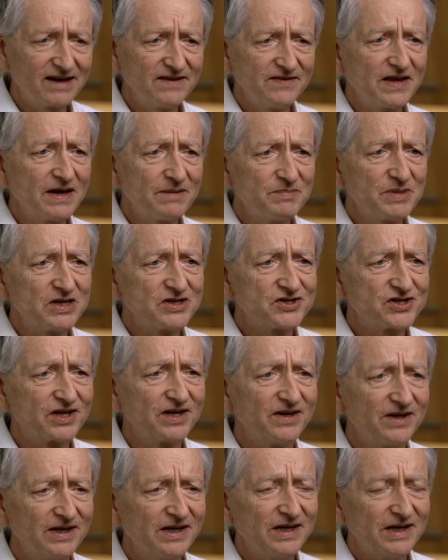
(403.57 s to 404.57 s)
in there,
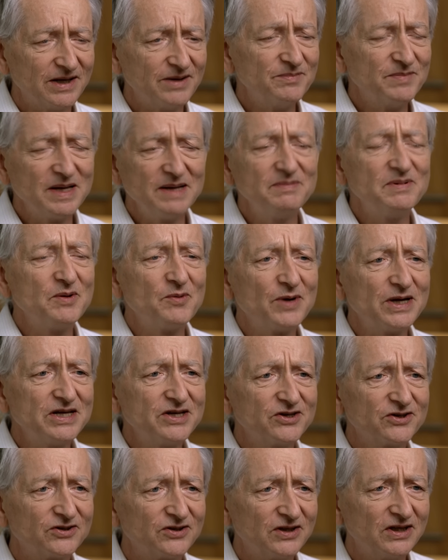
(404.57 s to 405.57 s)
Pitchin, and maybe when
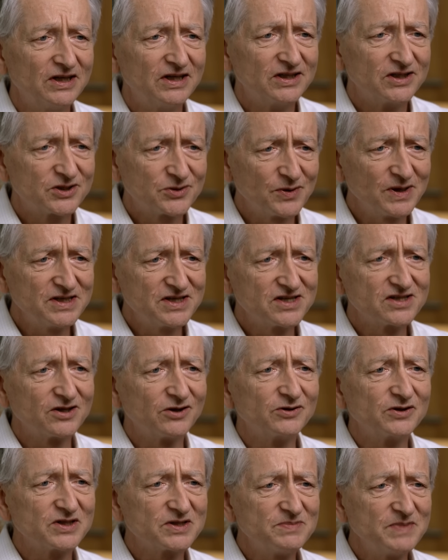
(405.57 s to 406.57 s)
you're twice as
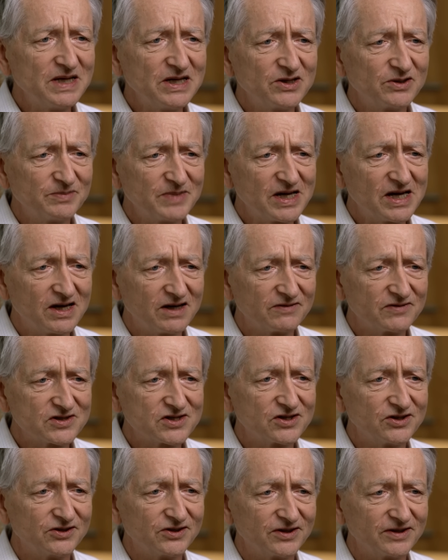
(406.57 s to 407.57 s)
old as me, you'll be half as
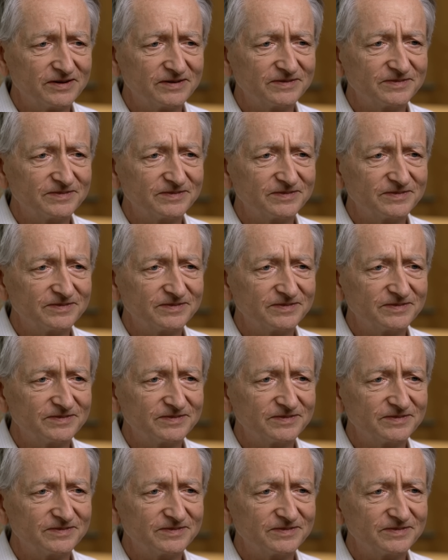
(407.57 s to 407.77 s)
good."